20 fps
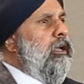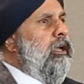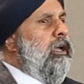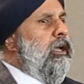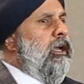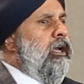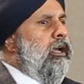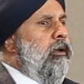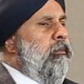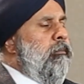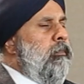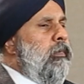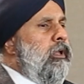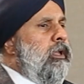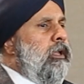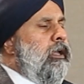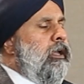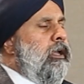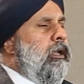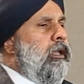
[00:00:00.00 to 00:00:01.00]

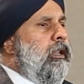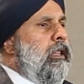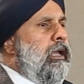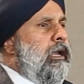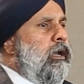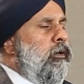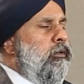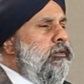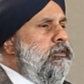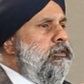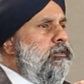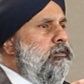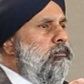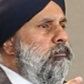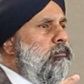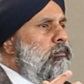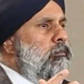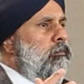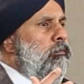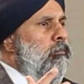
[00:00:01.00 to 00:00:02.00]
allows
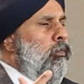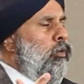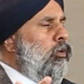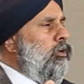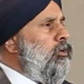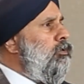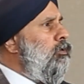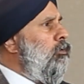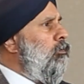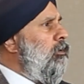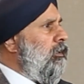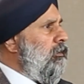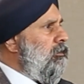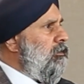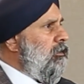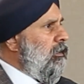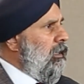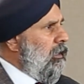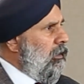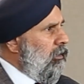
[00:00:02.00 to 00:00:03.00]
more students
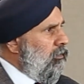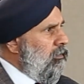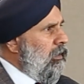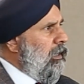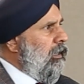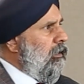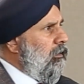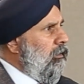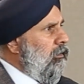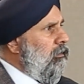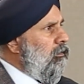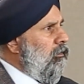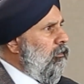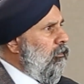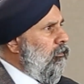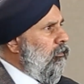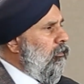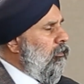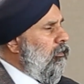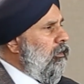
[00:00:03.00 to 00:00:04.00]
to get attracted to
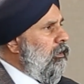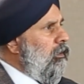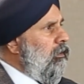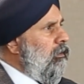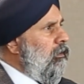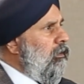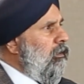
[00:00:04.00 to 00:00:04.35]
Loyola.